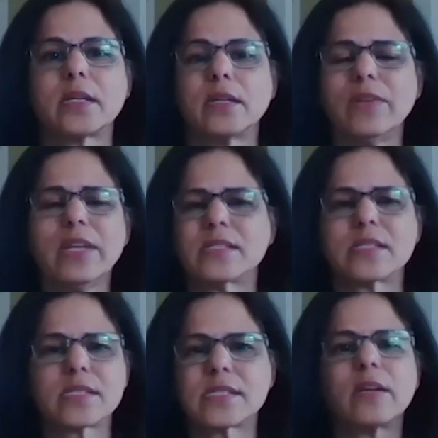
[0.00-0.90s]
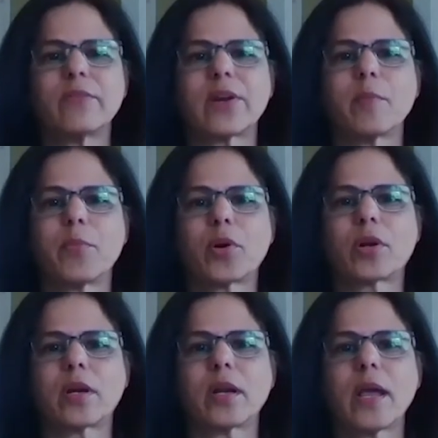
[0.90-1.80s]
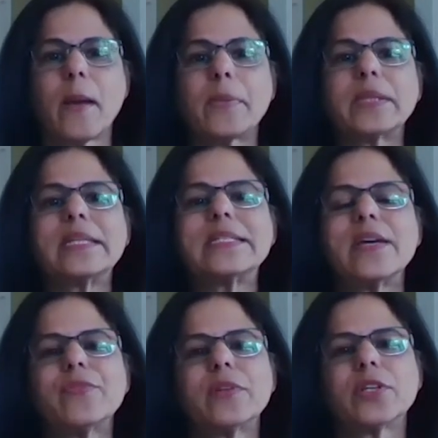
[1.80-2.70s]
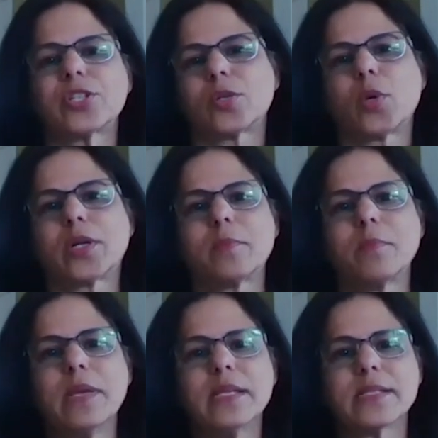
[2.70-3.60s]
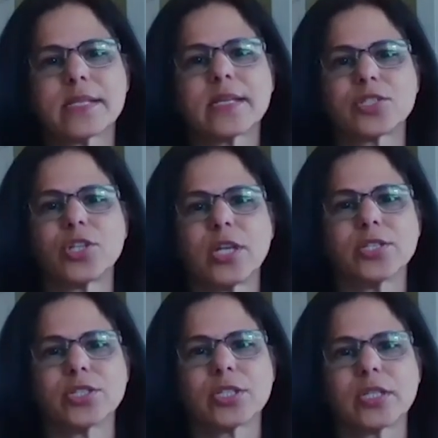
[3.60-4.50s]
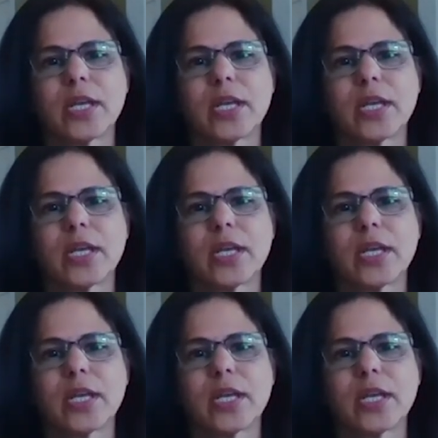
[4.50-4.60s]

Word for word: Convenience is still very important, but the definition of what it means has changed